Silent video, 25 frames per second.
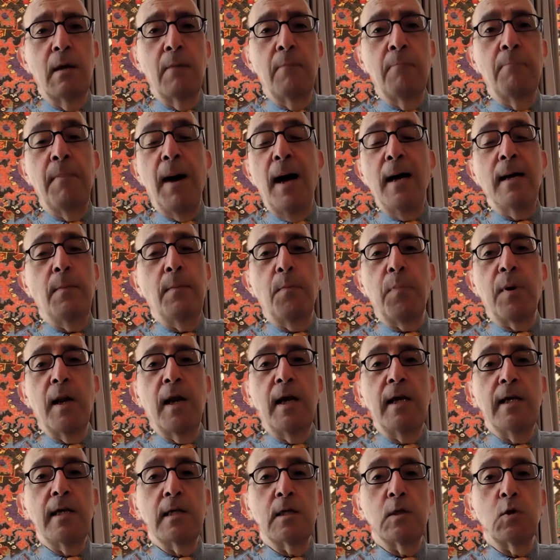my
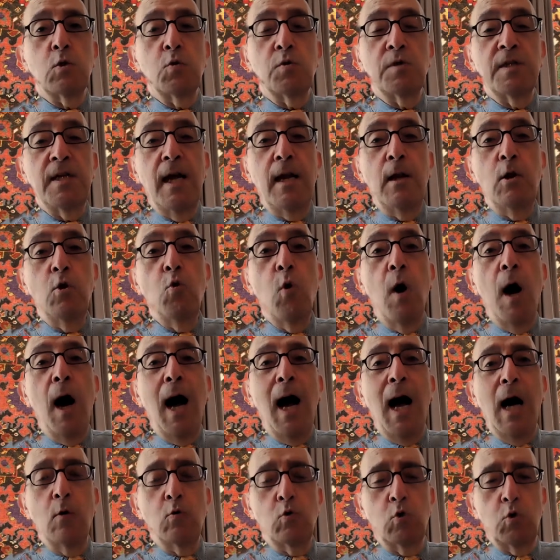place to tell you
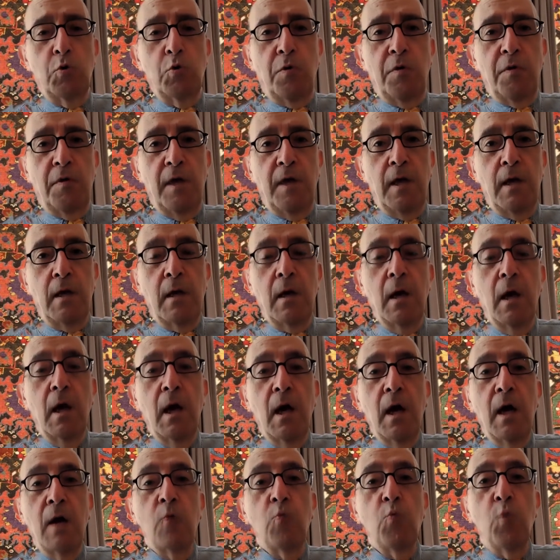how to think
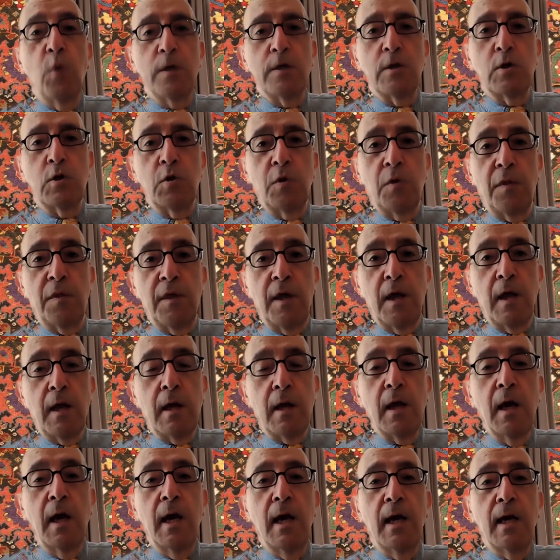and what to think.